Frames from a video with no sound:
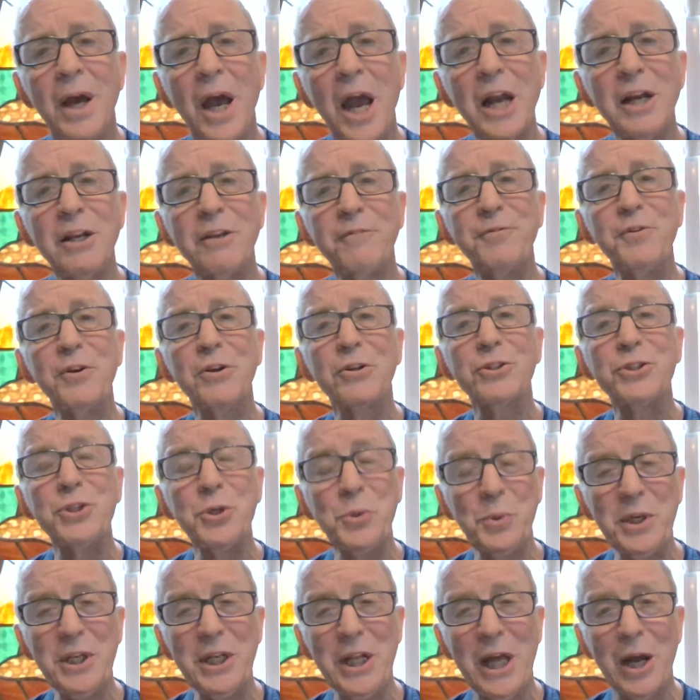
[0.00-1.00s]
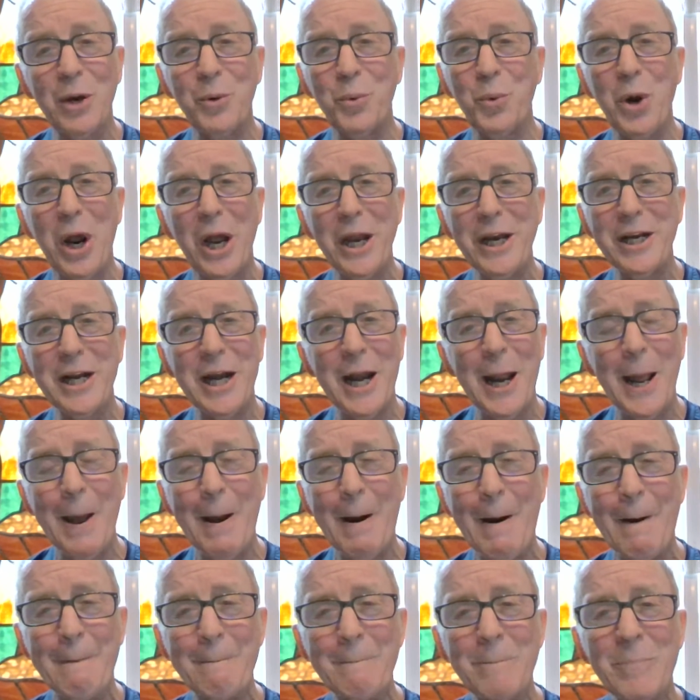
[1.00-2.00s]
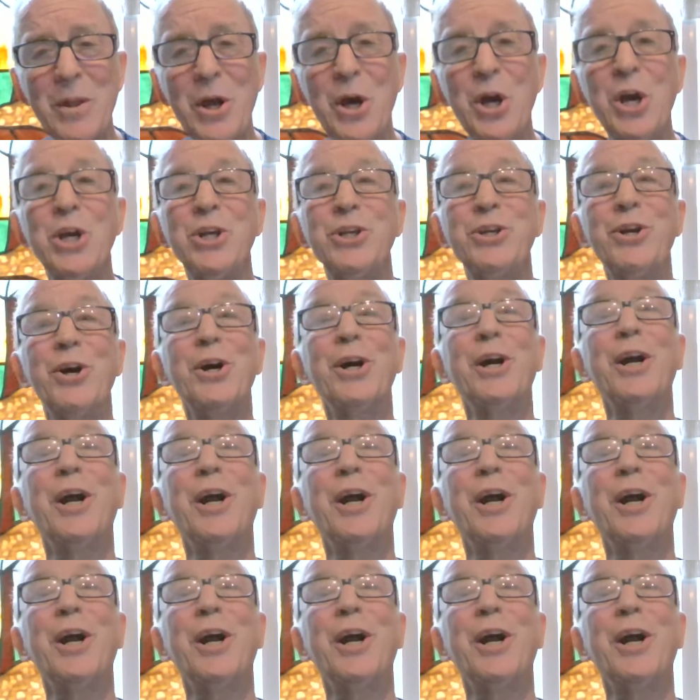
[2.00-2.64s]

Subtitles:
And if you're doing that right now, you're